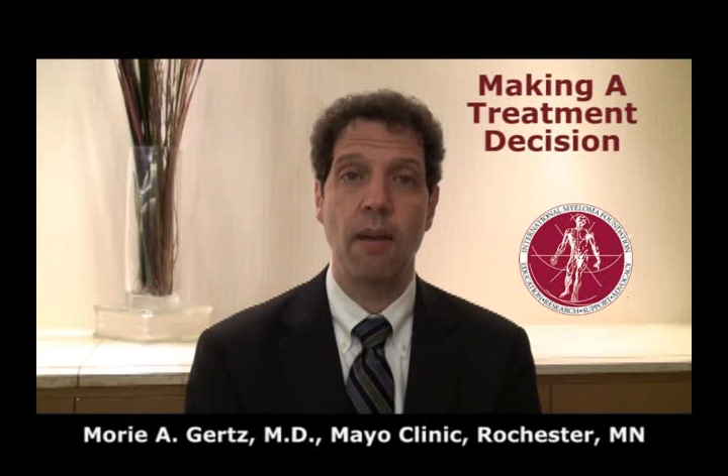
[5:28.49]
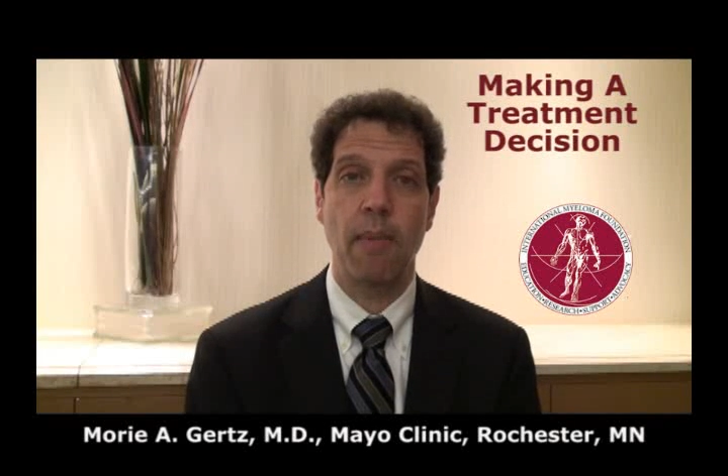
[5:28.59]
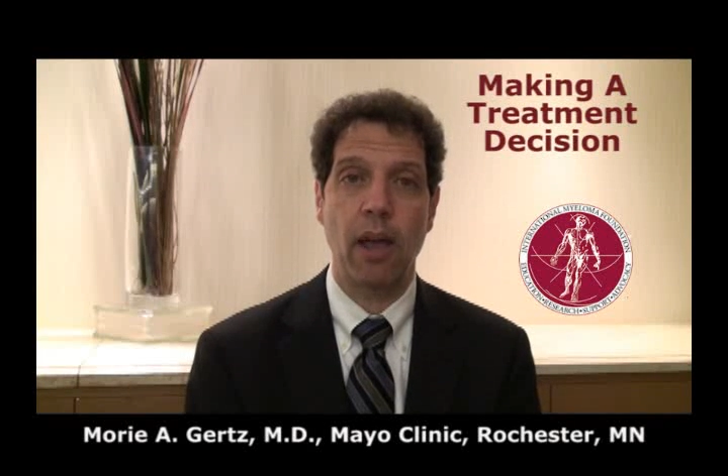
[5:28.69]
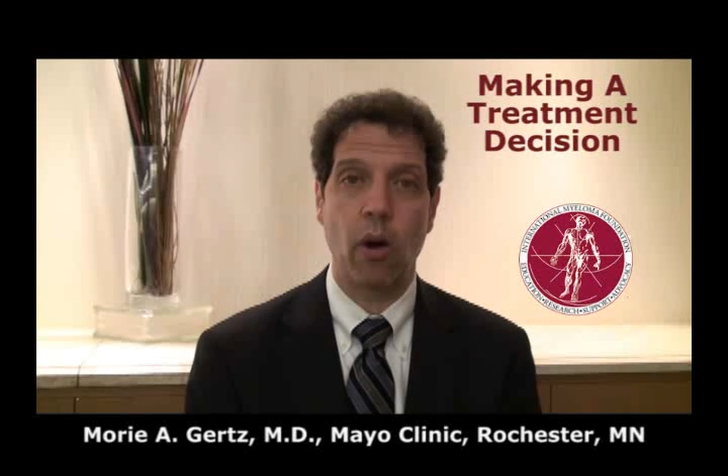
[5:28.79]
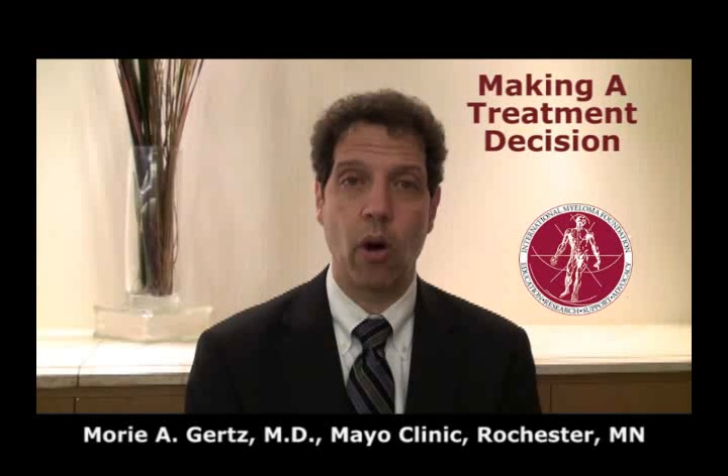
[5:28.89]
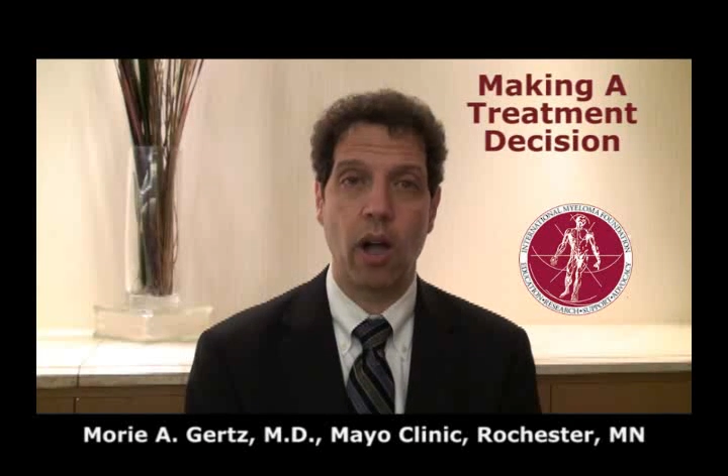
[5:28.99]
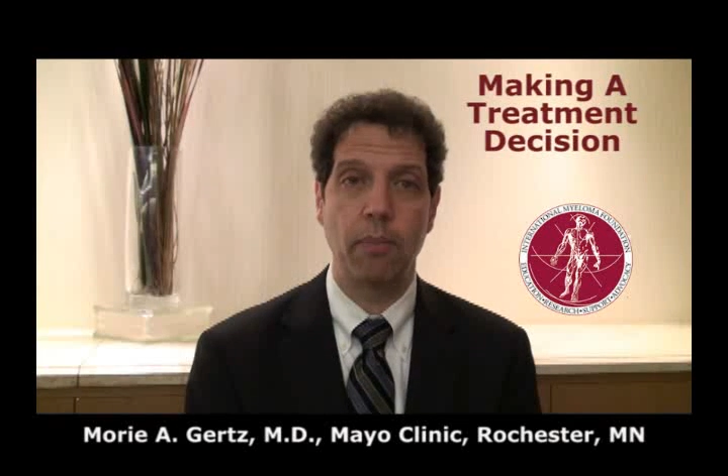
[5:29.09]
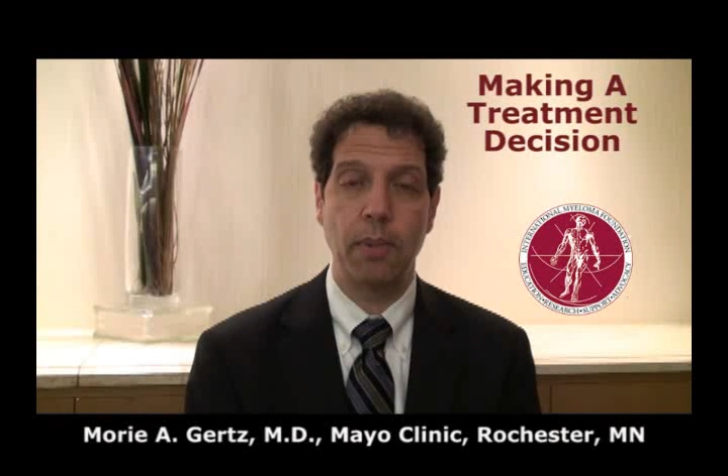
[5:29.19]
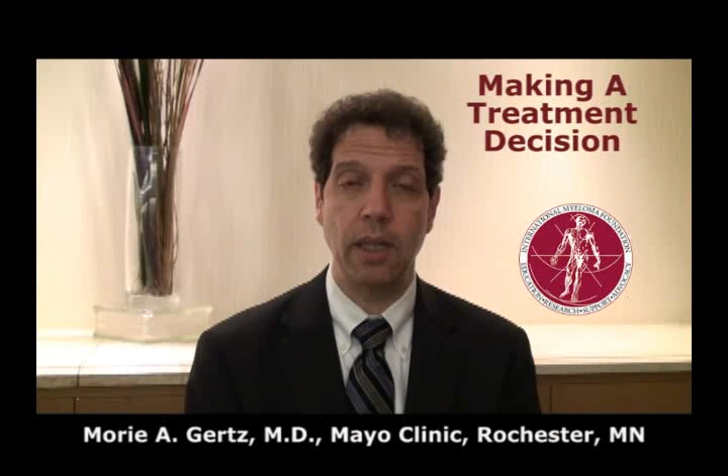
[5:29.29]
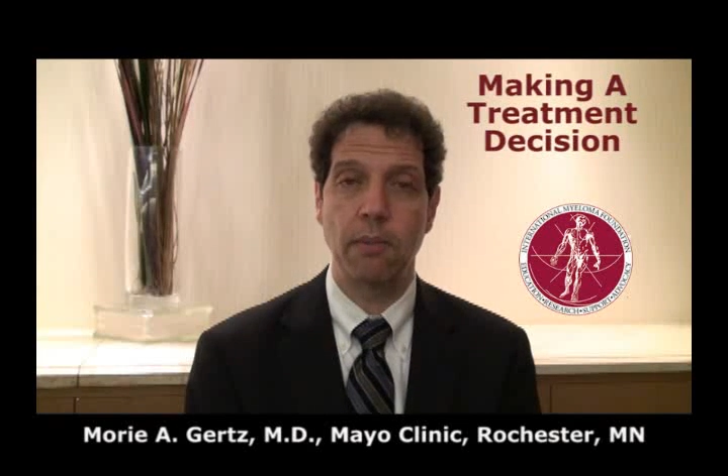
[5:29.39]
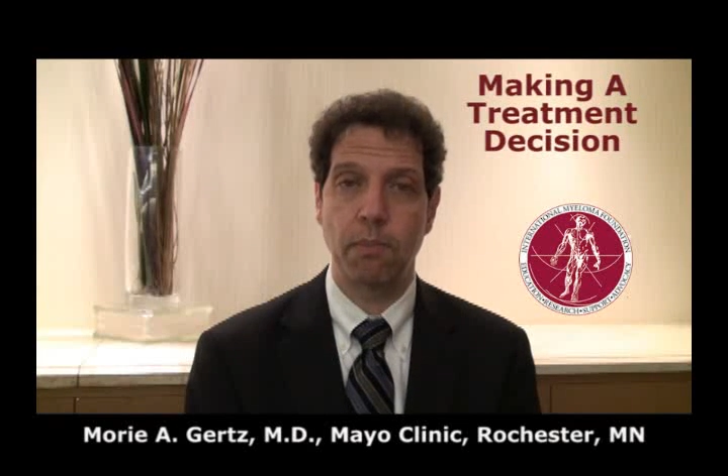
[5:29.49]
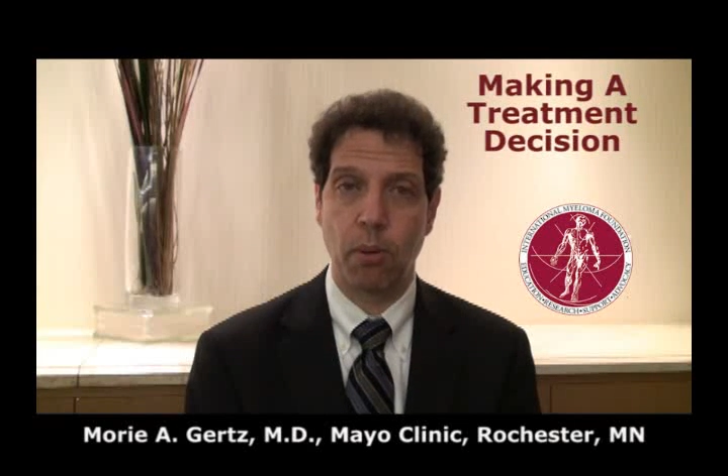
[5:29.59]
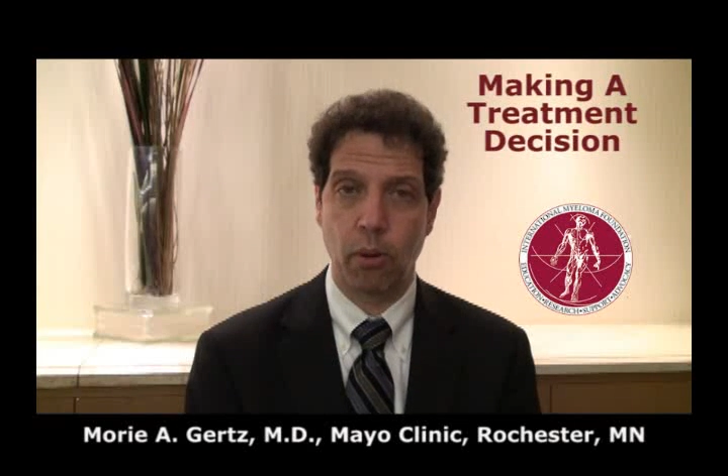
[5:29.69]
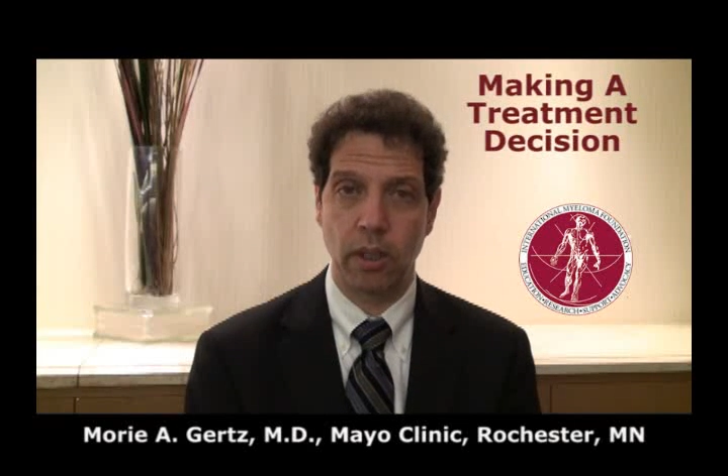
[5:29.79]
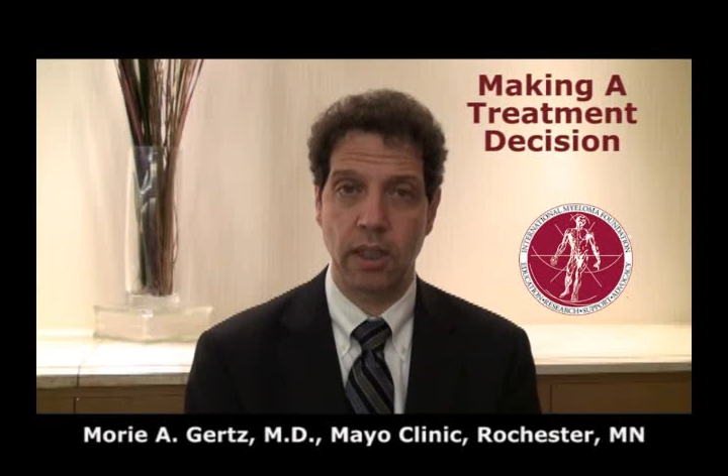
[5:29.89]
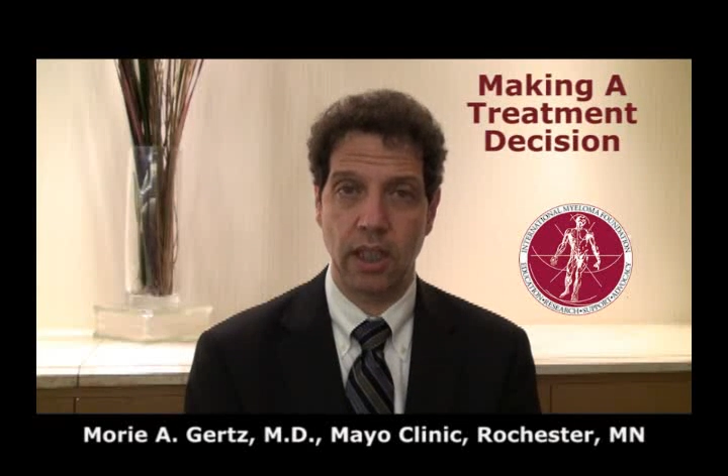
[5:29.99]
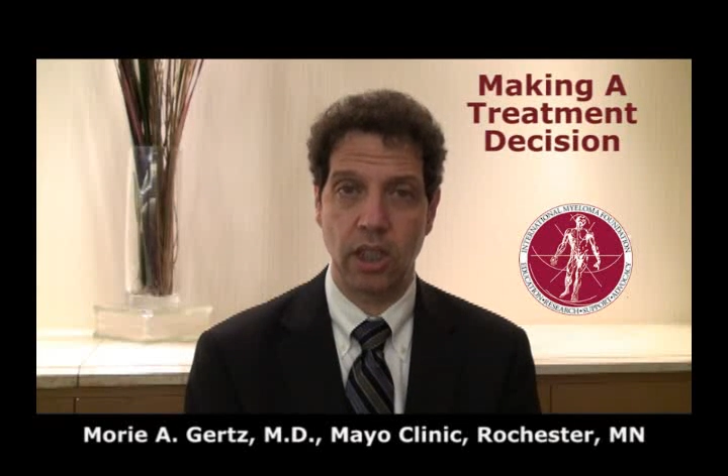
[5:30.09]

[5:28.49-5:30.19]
may all be important